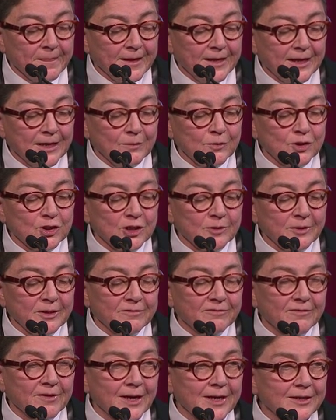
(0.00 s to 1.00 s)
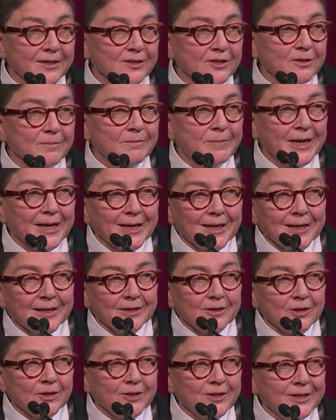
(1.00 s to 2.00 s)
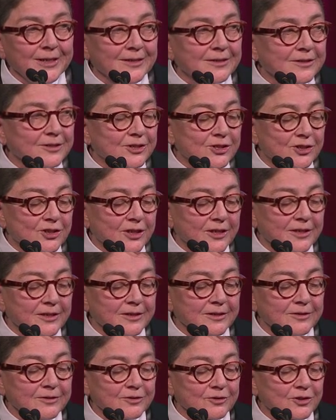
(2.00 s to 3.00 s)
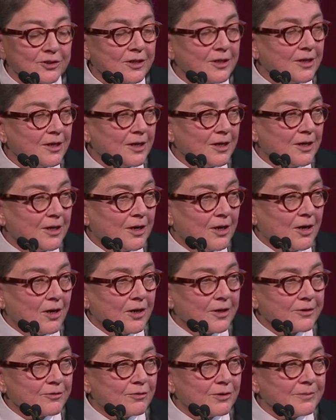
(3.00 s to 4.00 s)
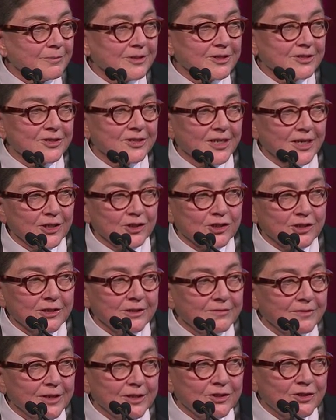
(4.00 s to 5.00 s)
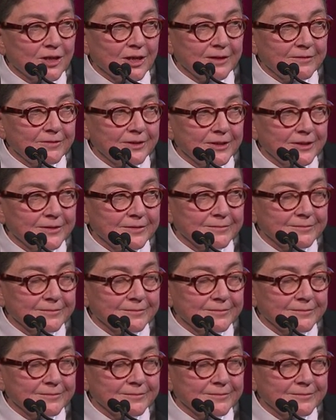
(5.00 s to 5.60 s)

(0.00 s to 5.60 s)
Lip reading: And we should be fighting the ban on needle exchange, on criminalization of HIV.